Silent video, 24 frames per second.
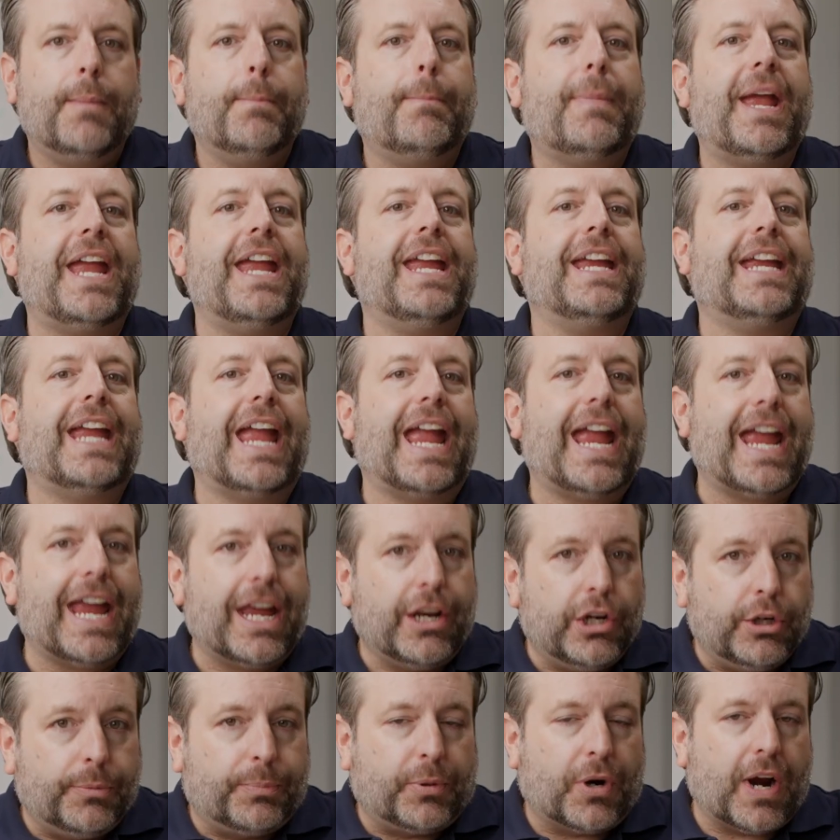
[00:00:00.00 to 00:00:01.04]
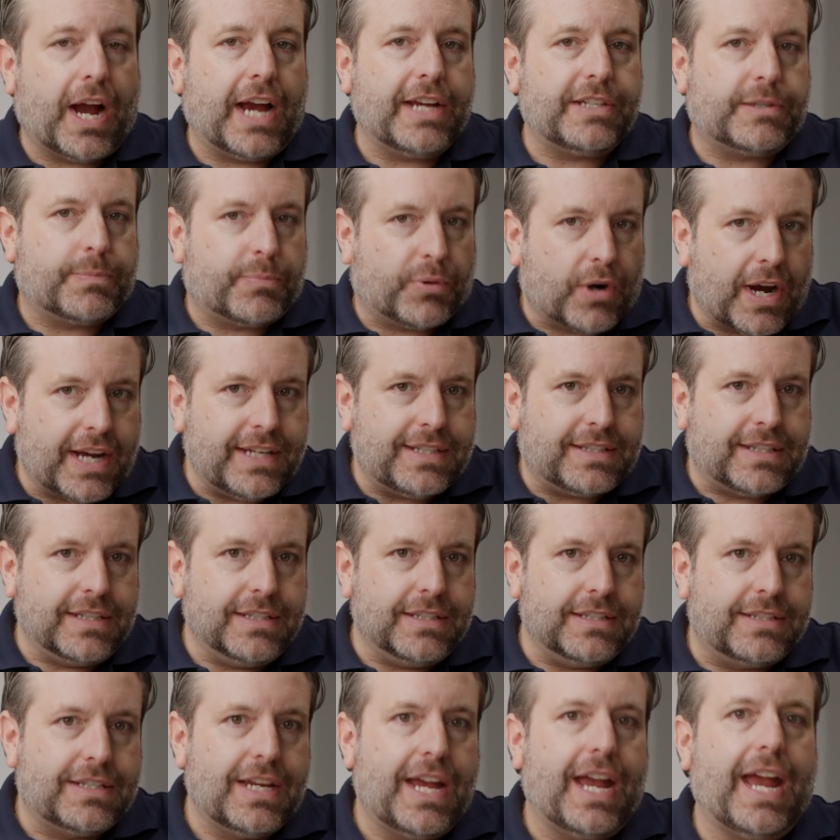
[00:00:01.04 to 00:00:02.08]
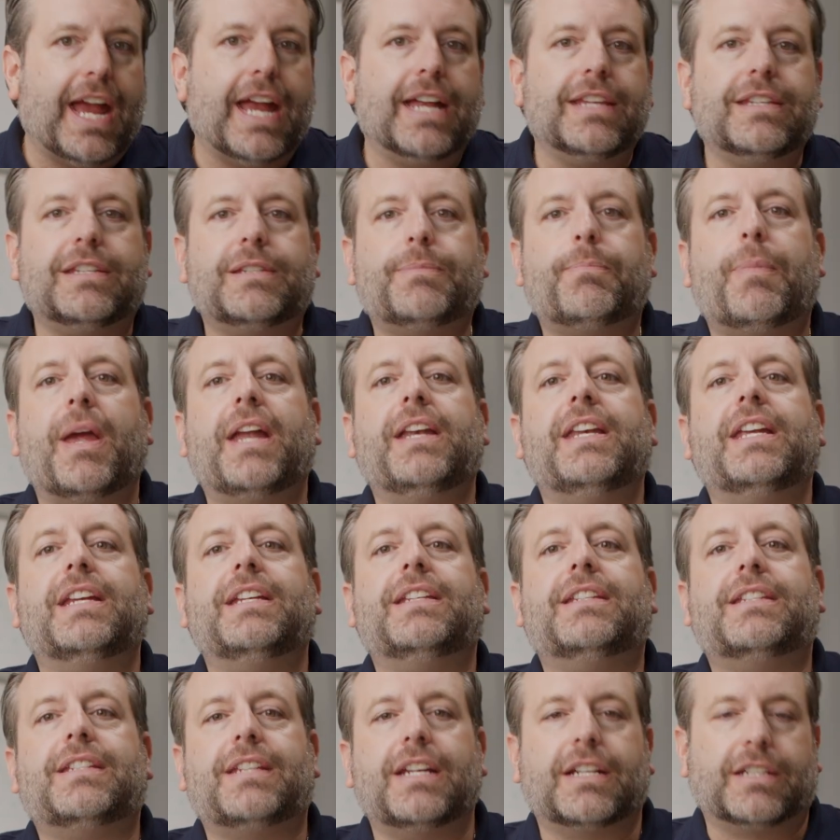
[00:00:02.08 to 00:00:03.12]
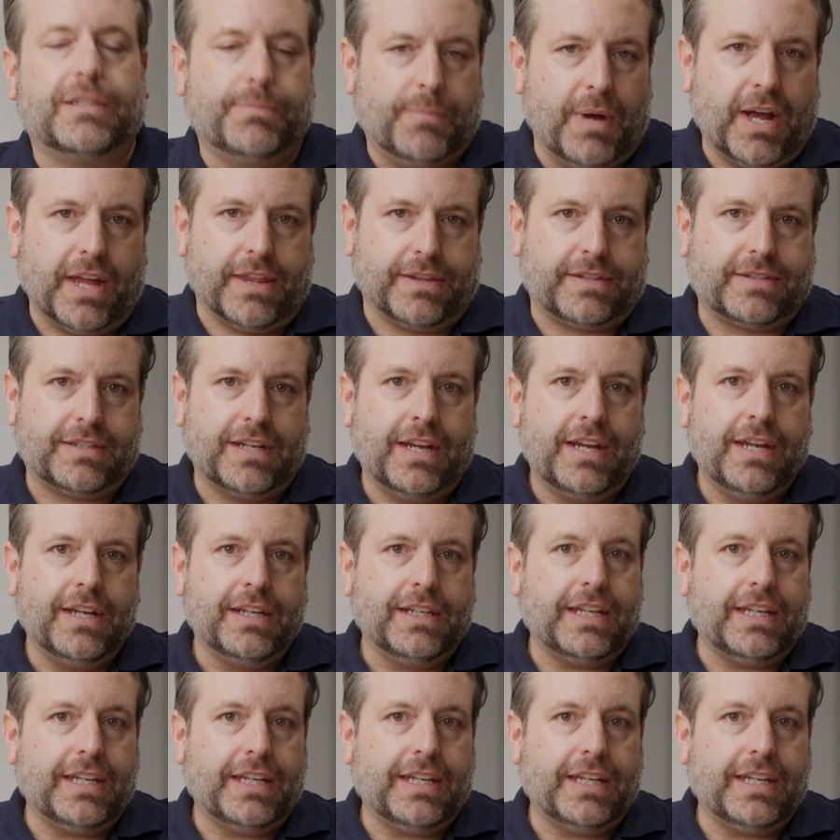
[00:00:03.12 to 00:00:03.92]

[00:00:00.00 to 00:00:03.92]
paying enterprise prices and spending 6 months